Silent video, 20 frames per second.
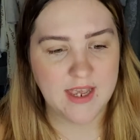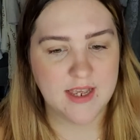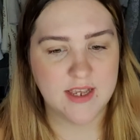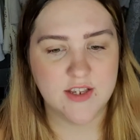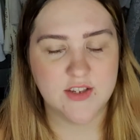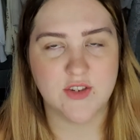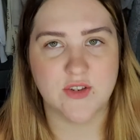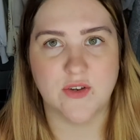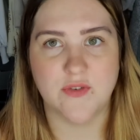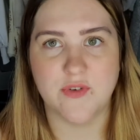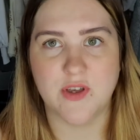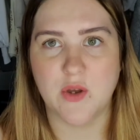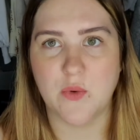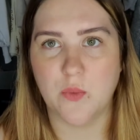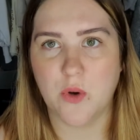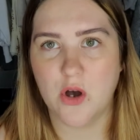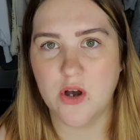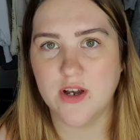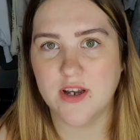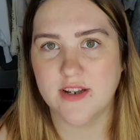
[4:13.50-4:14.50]
So I think
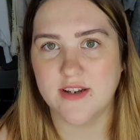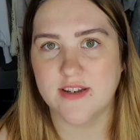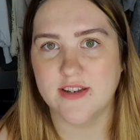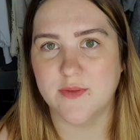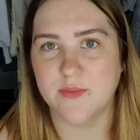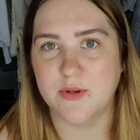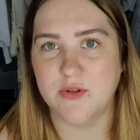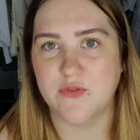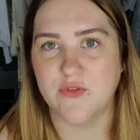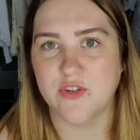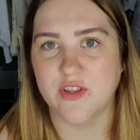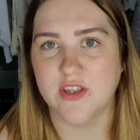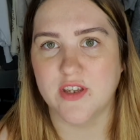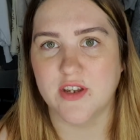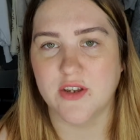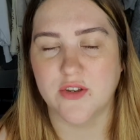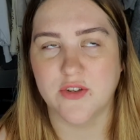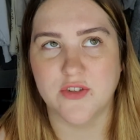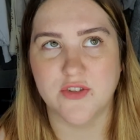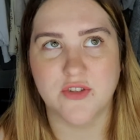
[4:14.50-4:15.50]
walking has been really
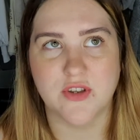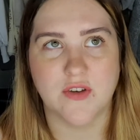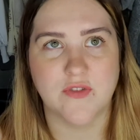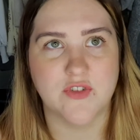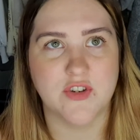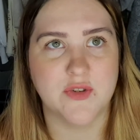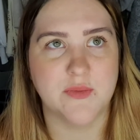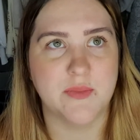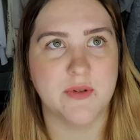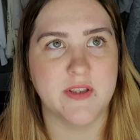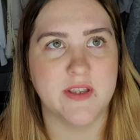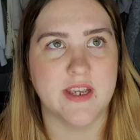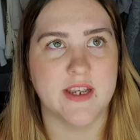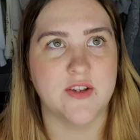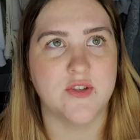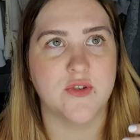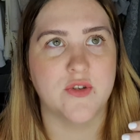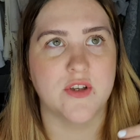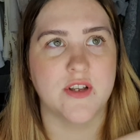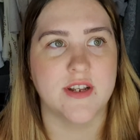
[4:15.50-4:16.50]
good, so I've just been like
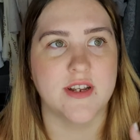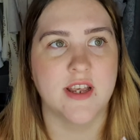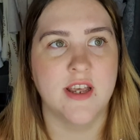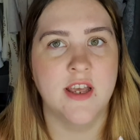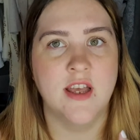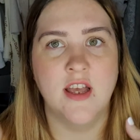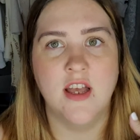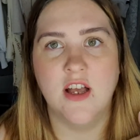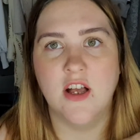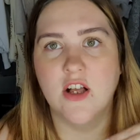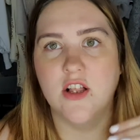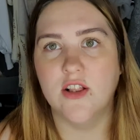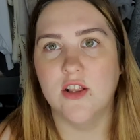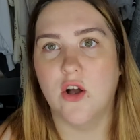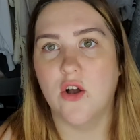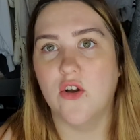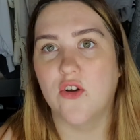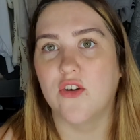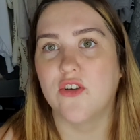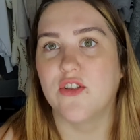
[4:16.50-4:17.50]
doing
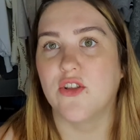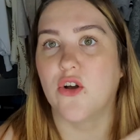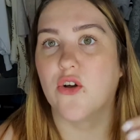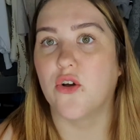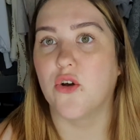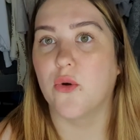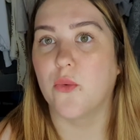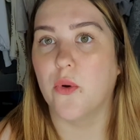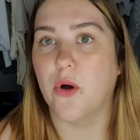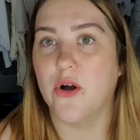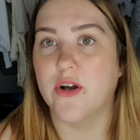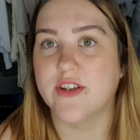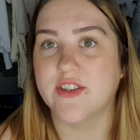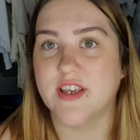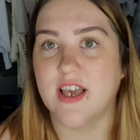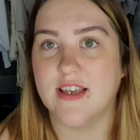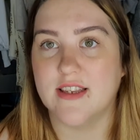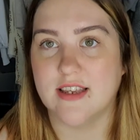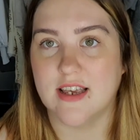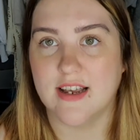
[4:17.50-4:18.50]
longer and longer walks
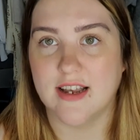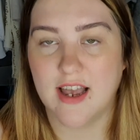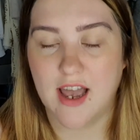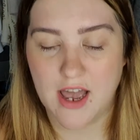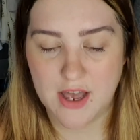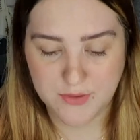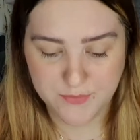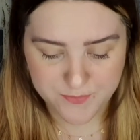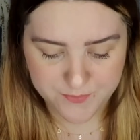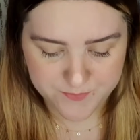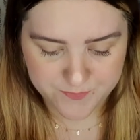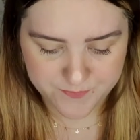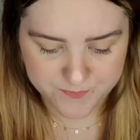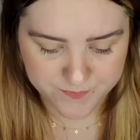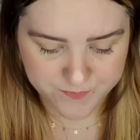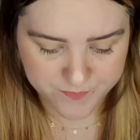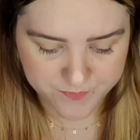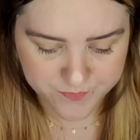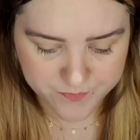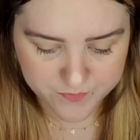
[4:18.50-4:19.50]
as I can.
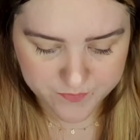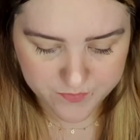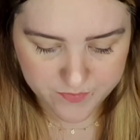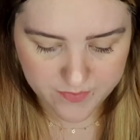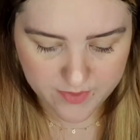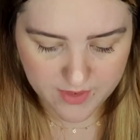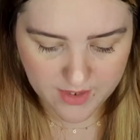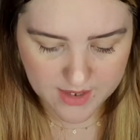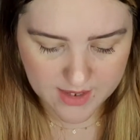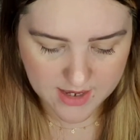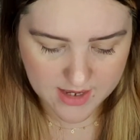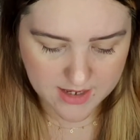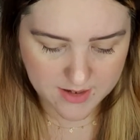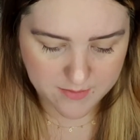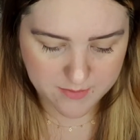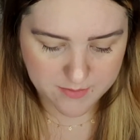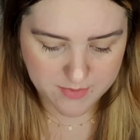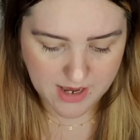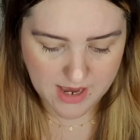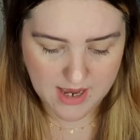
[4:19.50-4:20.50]

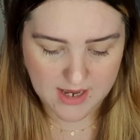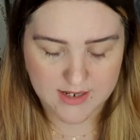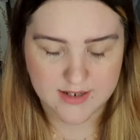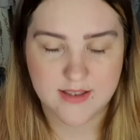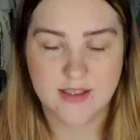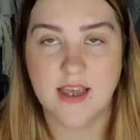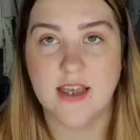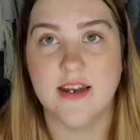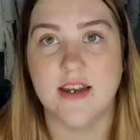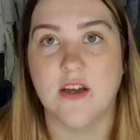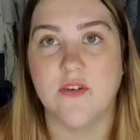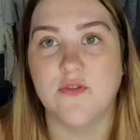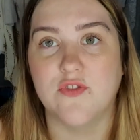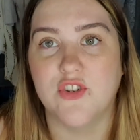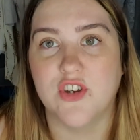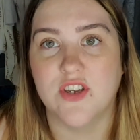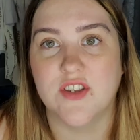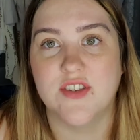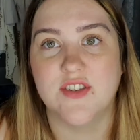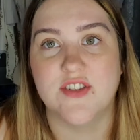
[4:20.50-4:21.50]
And then I've
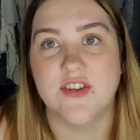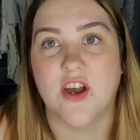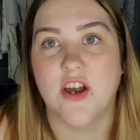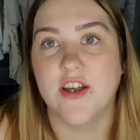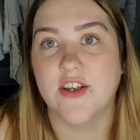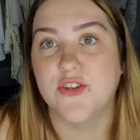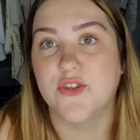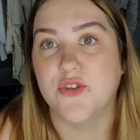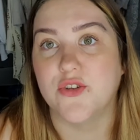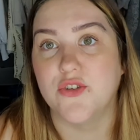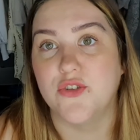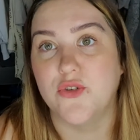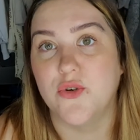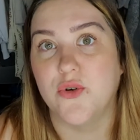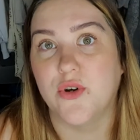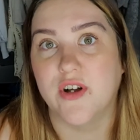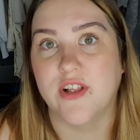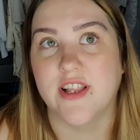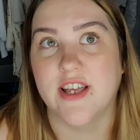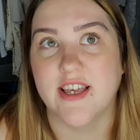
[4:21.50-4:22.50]
just started doing
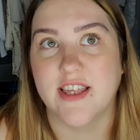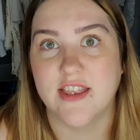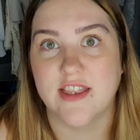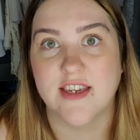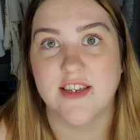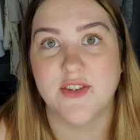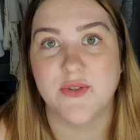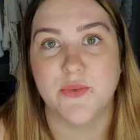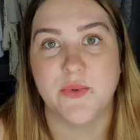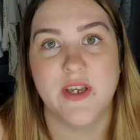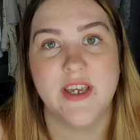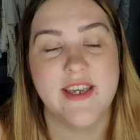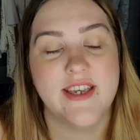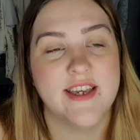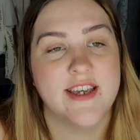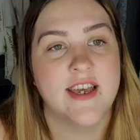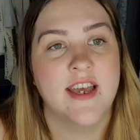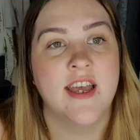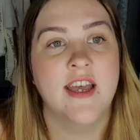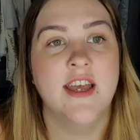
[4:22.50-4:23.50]
yoga like this
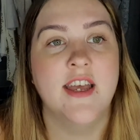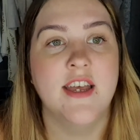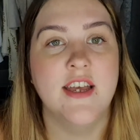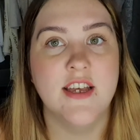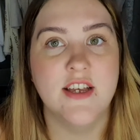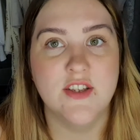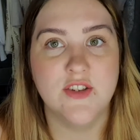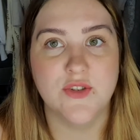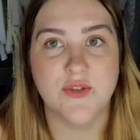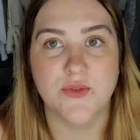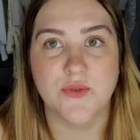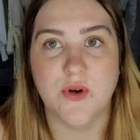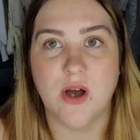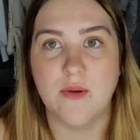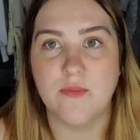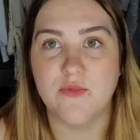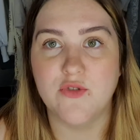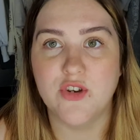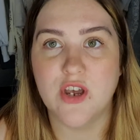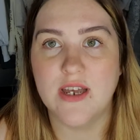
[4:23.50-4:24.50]
week, so
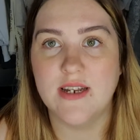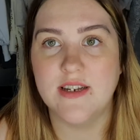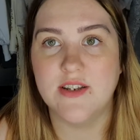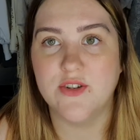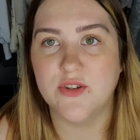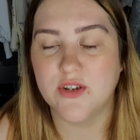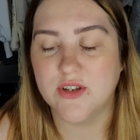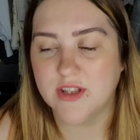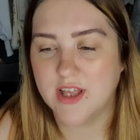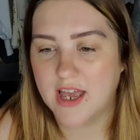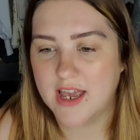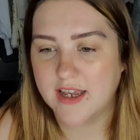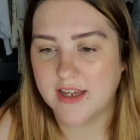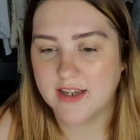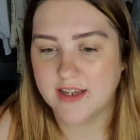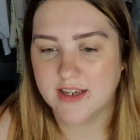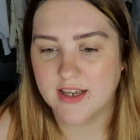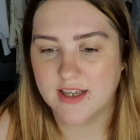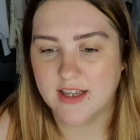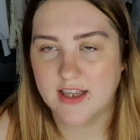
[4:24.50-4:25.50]
I'm trying to do
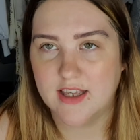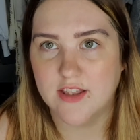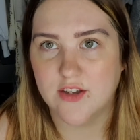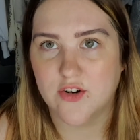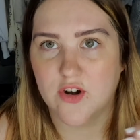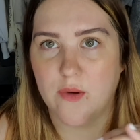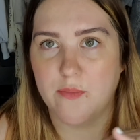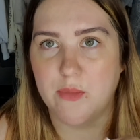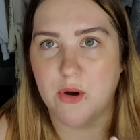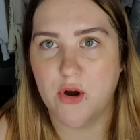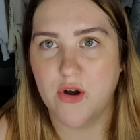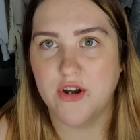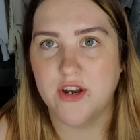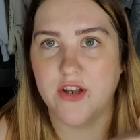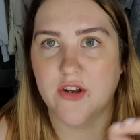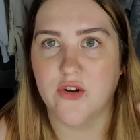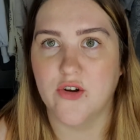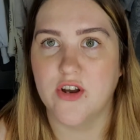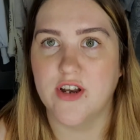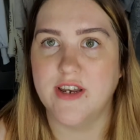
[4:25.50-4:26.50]
like either a
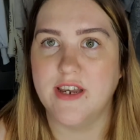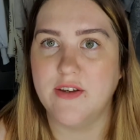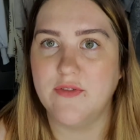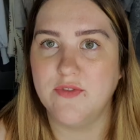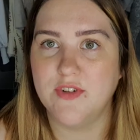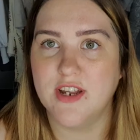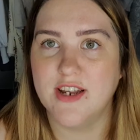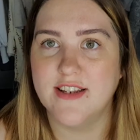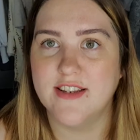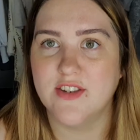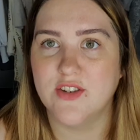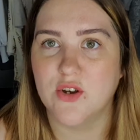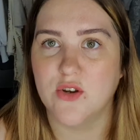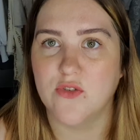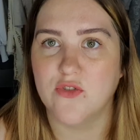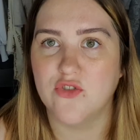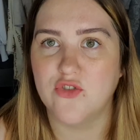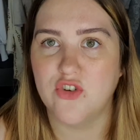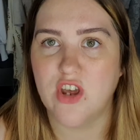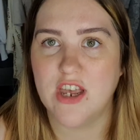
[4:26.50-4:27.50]
morning or an evening sort of
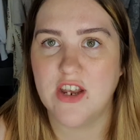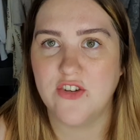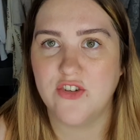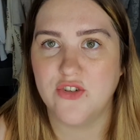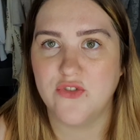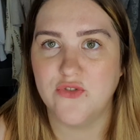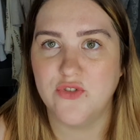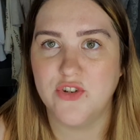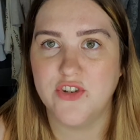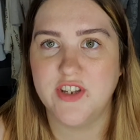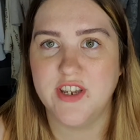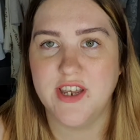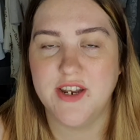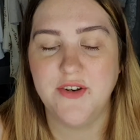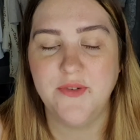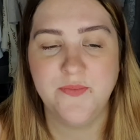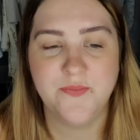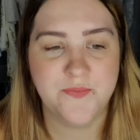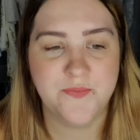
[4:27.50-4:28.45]
stretching routine.